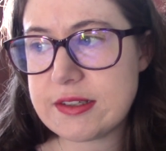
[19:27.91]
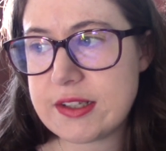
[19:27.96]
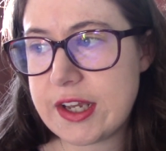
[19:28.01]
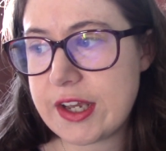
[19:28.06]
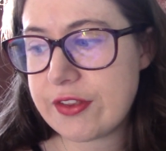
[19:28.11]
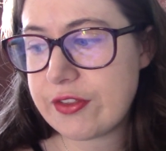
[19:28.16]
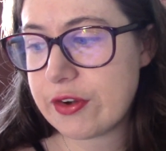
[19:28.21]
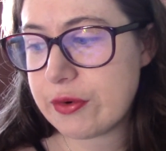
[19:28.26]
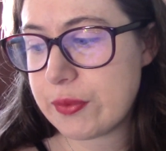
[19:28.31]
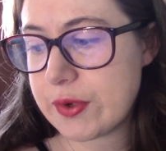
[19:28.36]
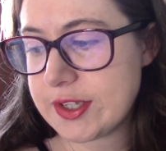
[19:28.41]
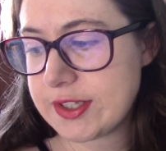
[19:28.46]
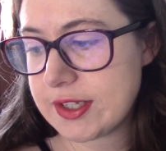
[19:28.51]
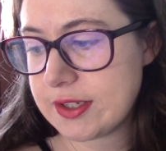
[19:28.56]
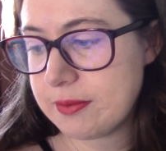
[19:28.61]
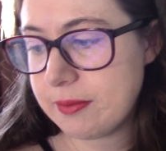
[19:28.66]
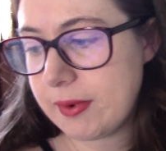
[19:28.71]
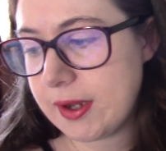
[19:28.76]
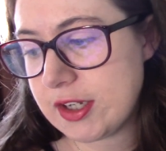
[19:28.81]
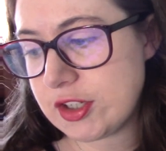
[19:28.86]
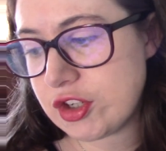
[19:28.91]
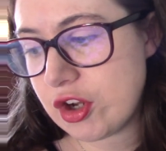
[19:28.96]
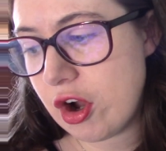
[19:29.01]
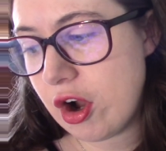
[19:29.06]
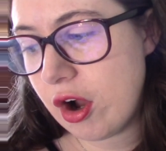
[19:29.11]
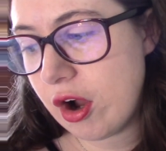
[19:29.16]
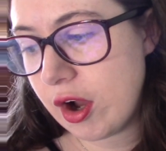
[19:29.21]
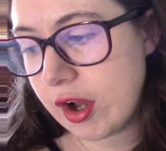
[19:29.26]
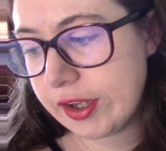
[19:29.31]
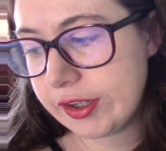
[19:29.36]
Like, there wasn't much
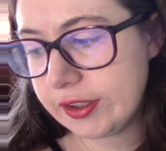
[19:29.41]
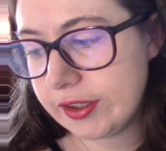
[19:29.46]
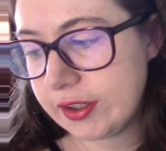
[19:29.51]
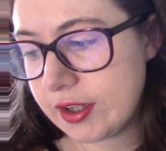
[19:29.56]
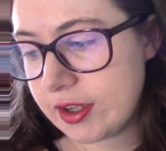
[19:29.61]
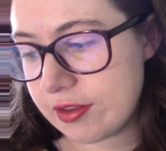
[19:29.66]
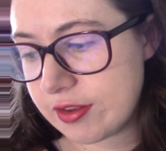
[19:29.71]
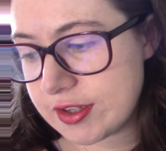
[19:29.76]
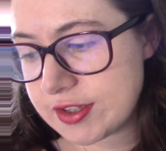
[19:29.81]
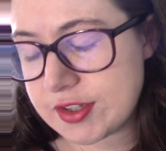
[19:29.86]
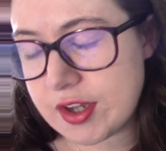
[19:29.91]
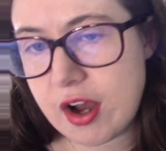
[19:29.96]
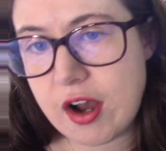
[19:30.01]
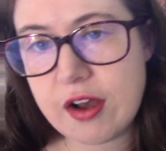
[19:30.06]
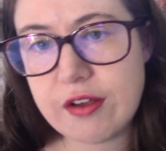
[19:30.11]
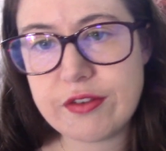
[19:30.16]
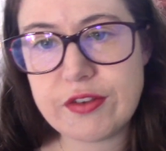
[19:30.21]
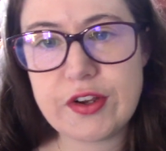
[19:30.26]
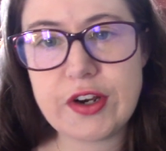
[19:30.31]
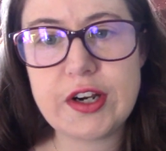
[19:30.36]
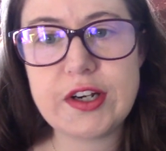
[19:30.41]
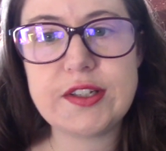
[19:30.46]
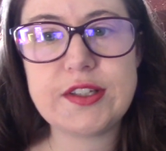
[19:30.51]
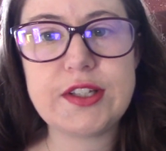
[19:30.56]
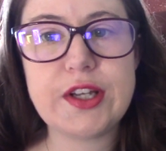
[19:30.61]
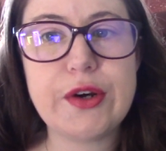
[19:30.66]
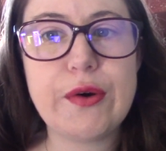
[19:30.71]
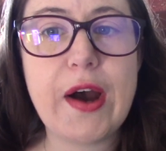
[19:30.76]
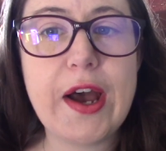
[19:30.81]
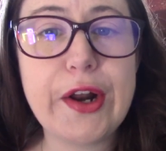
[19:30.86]
on this author,
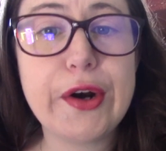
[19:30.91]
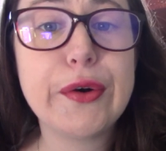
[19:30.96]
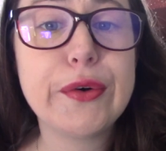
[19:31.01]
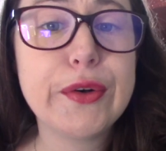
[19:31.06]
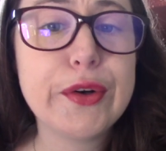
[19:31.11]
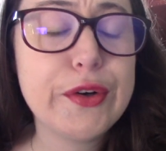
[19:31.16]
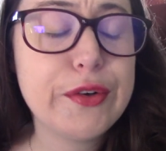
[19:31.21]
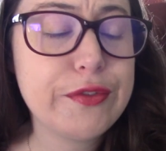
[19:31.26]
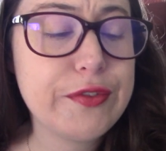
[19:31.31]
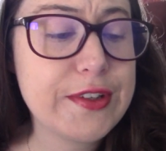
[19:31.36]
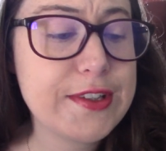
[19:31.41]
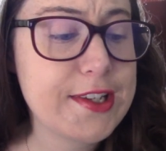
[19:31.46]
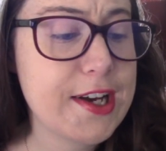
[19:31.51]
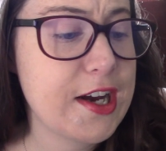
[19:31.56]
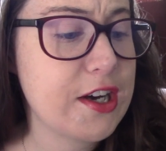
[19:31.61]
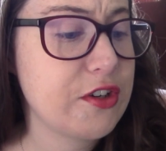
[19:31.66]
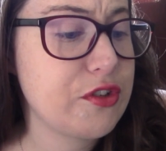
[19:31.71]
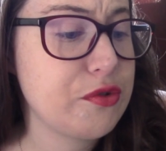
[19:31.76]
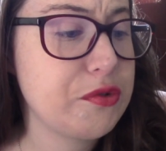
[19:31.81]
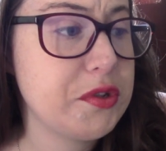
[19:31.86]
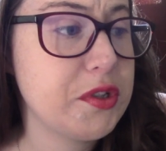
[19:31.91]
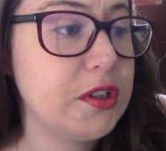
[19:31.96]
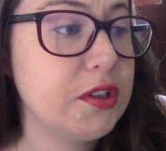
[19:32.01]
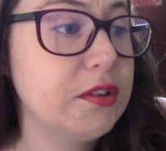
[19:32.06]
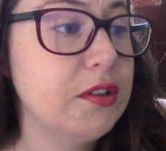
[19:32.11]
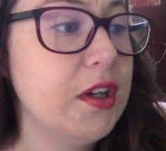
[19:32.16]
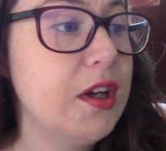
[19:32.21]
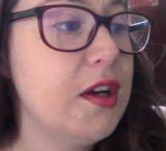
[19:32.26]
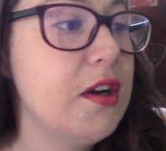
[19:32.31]
so I don't know if his actual,